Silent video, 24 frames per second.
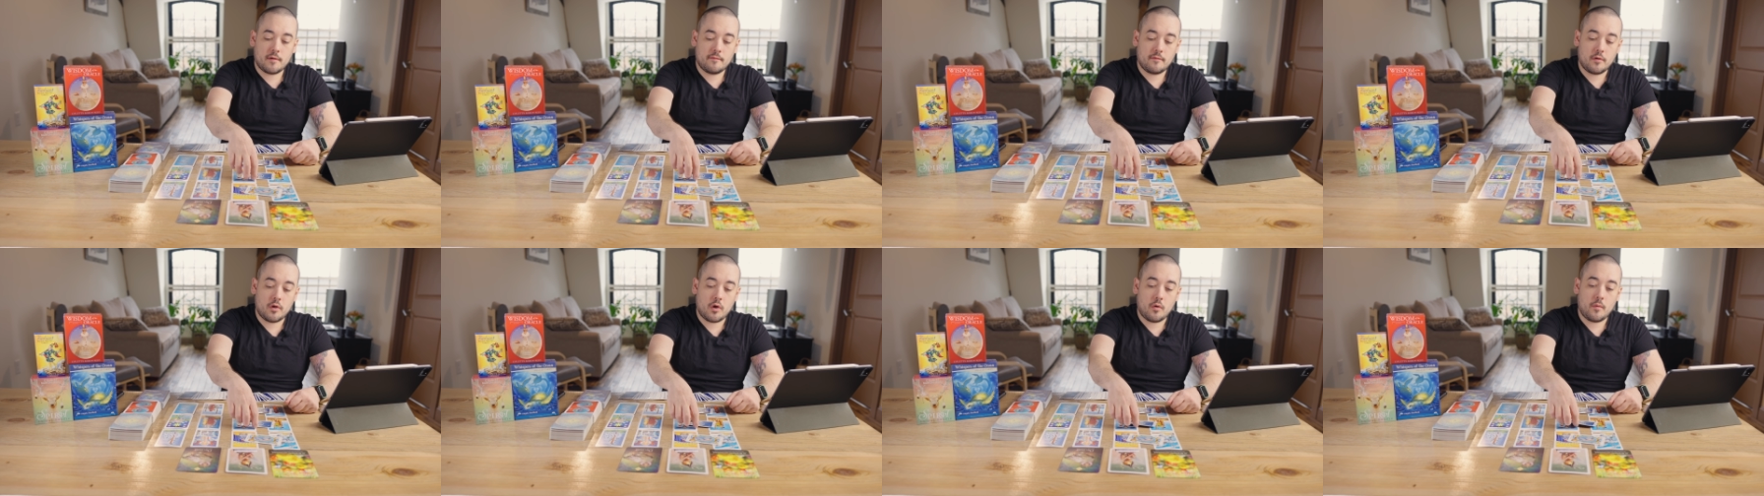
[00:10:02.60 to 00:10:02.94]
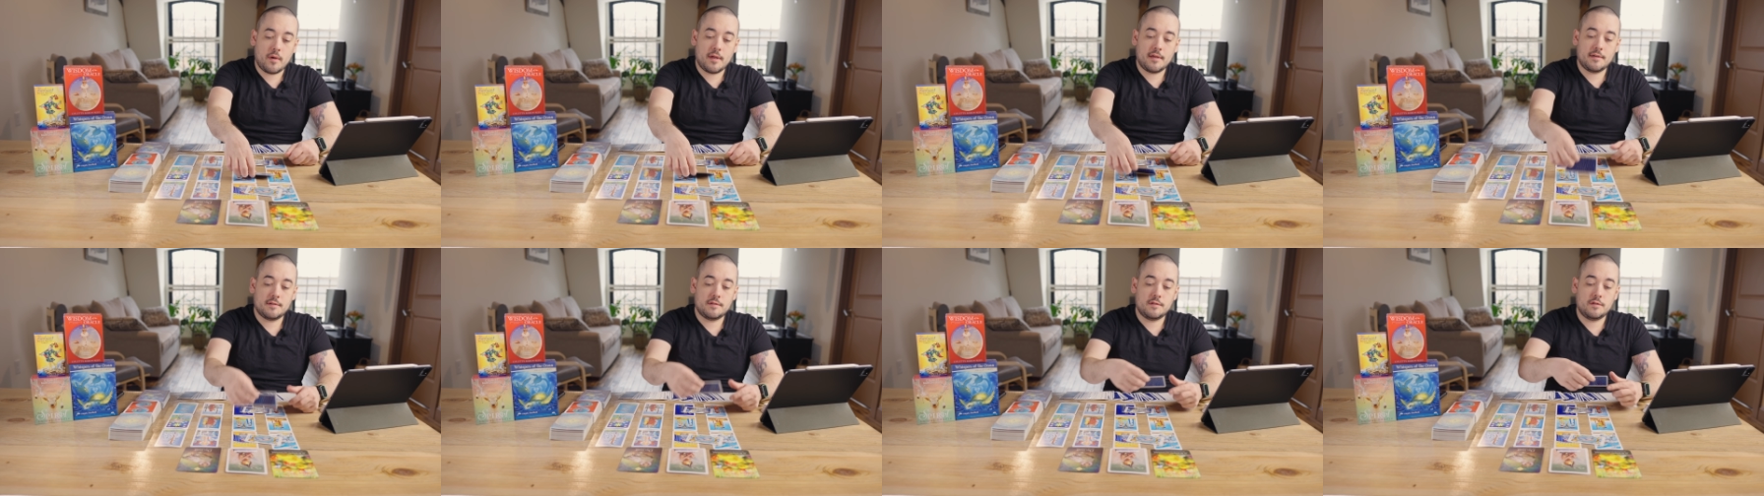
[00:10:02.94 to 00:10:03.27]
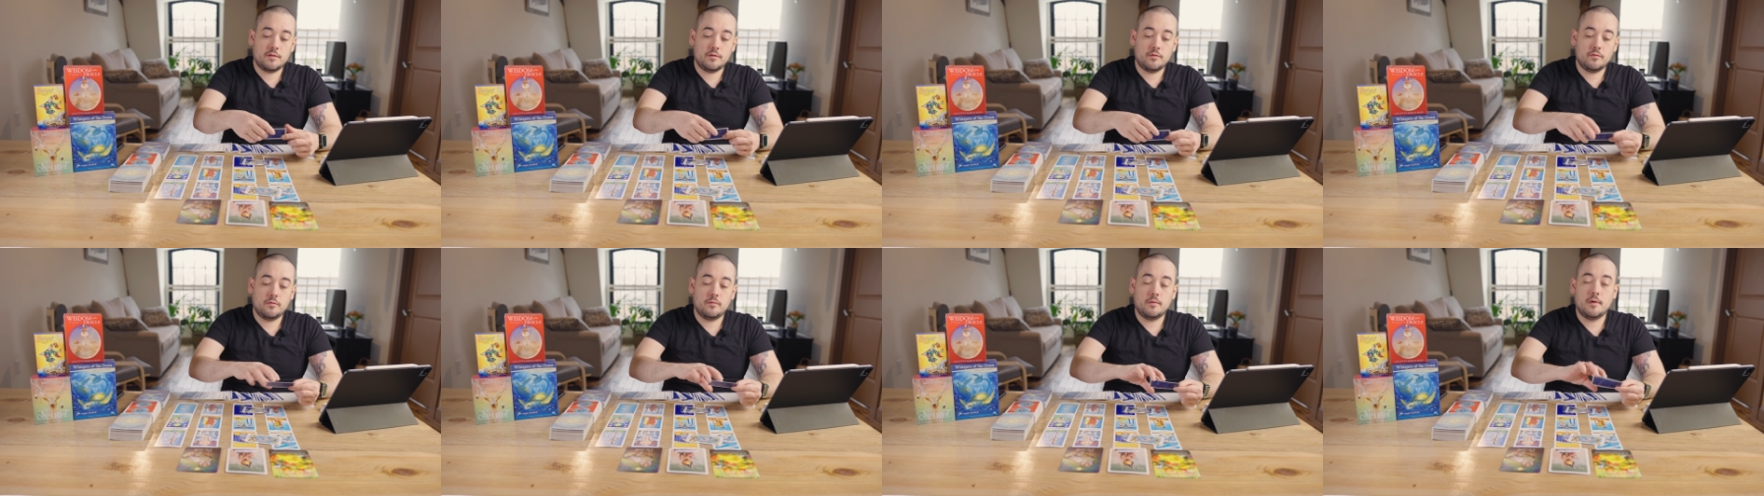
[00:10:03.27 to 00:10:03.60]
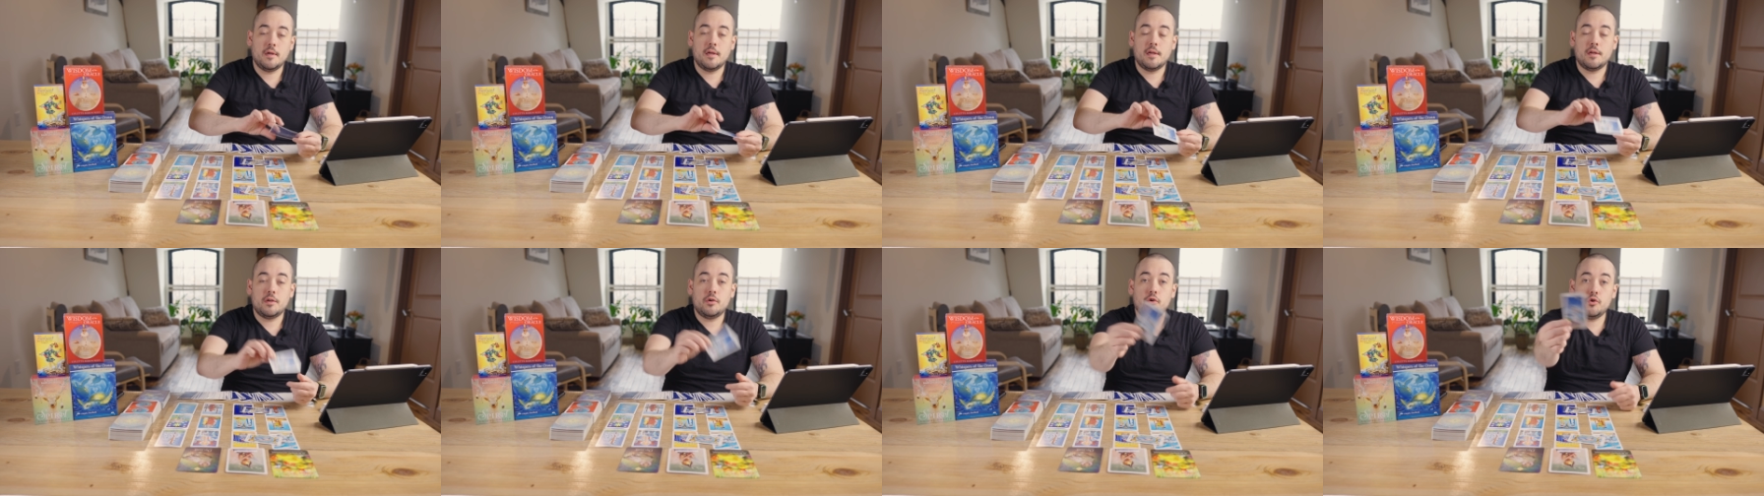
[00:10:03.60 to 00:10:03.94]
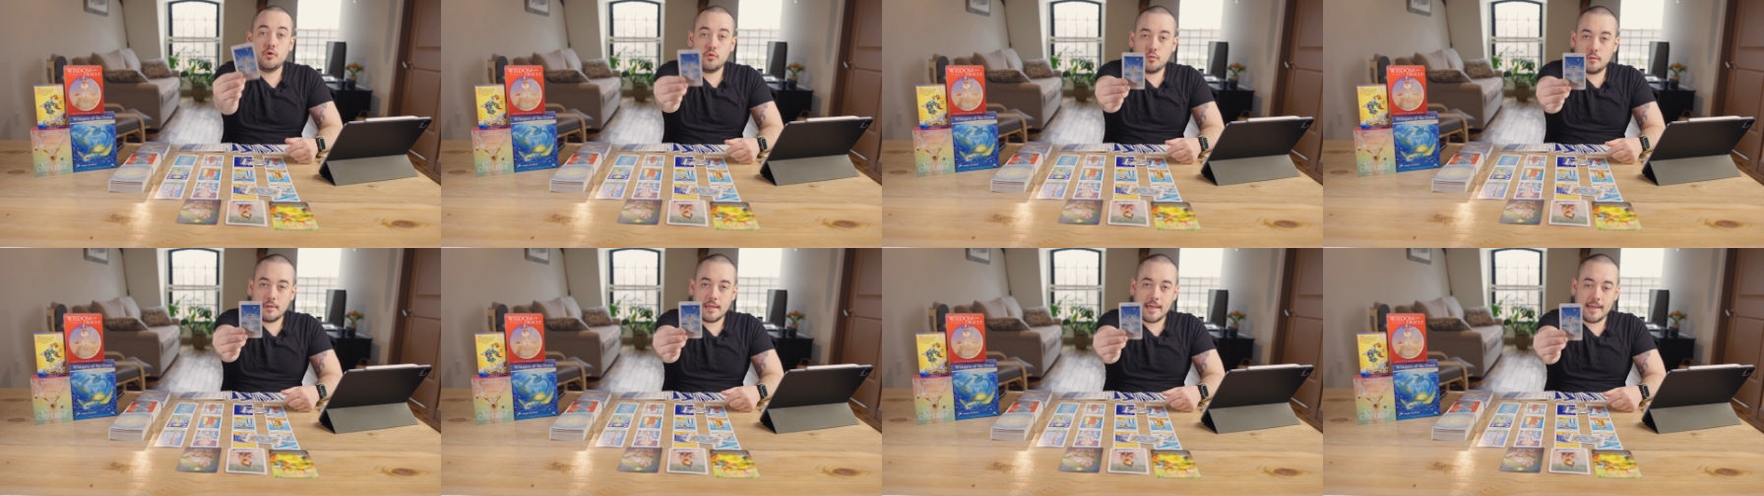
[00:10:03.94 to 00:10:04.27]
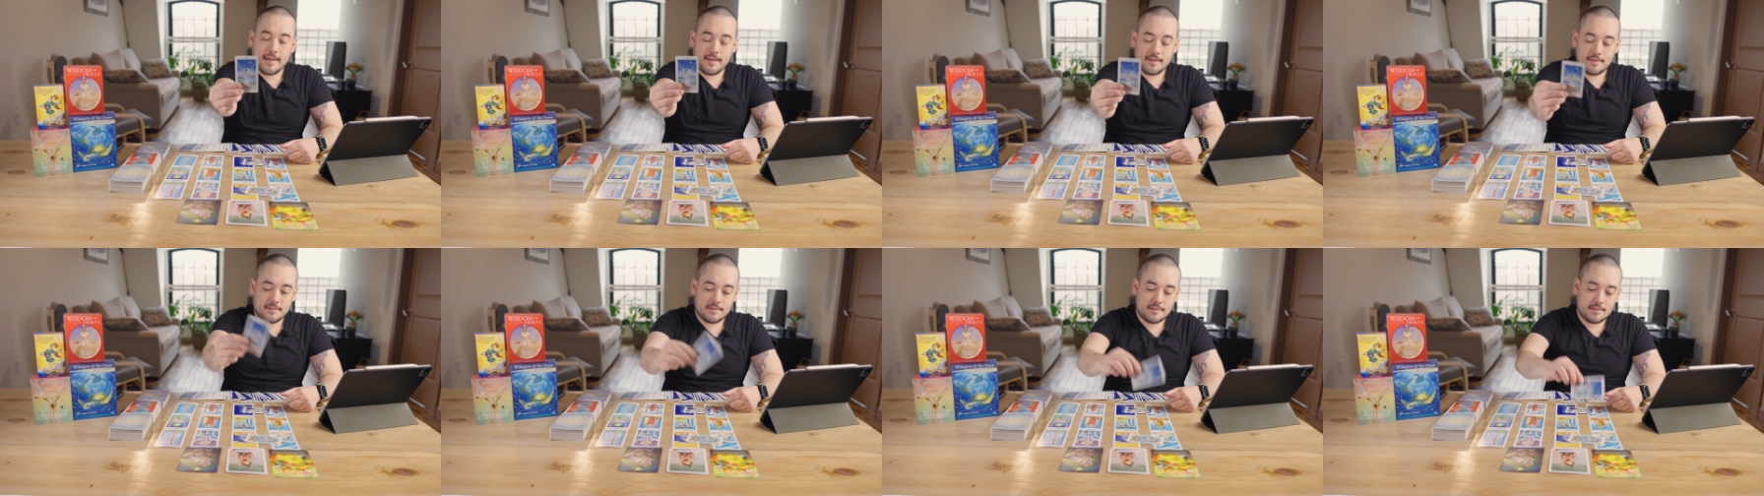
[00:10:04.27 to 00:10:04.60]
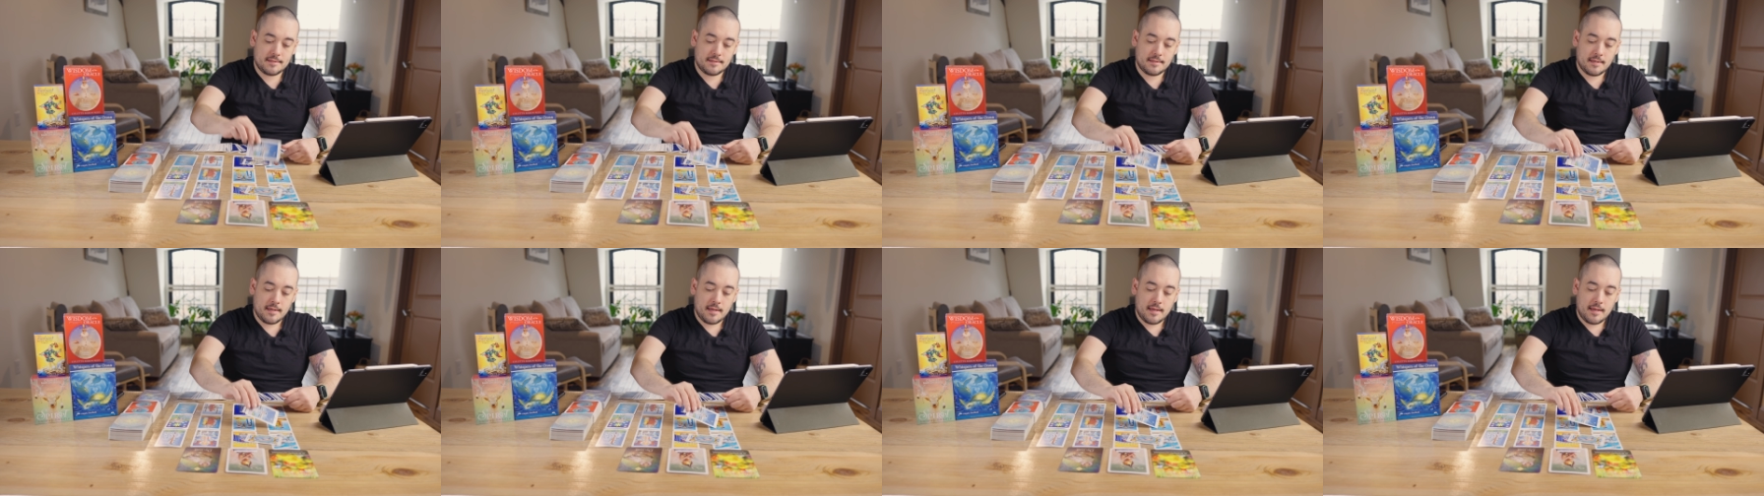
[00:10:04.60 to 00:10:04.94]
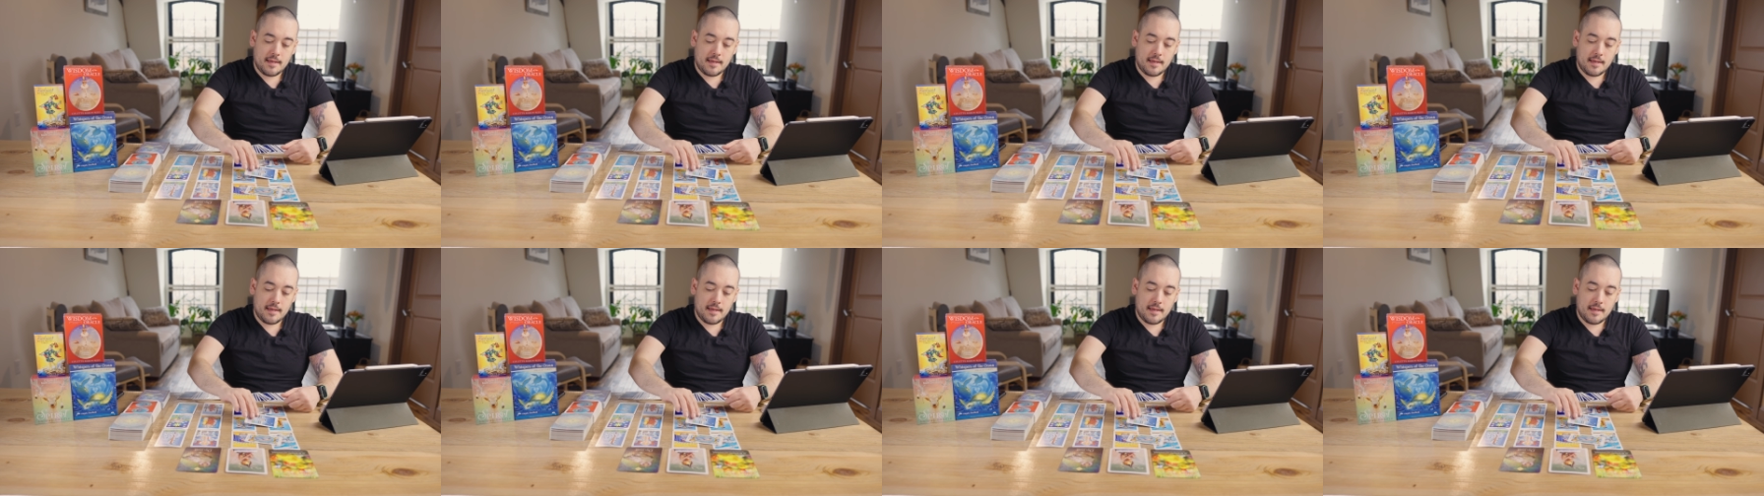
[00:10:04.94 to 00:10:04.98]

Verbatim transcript: of going to new lands,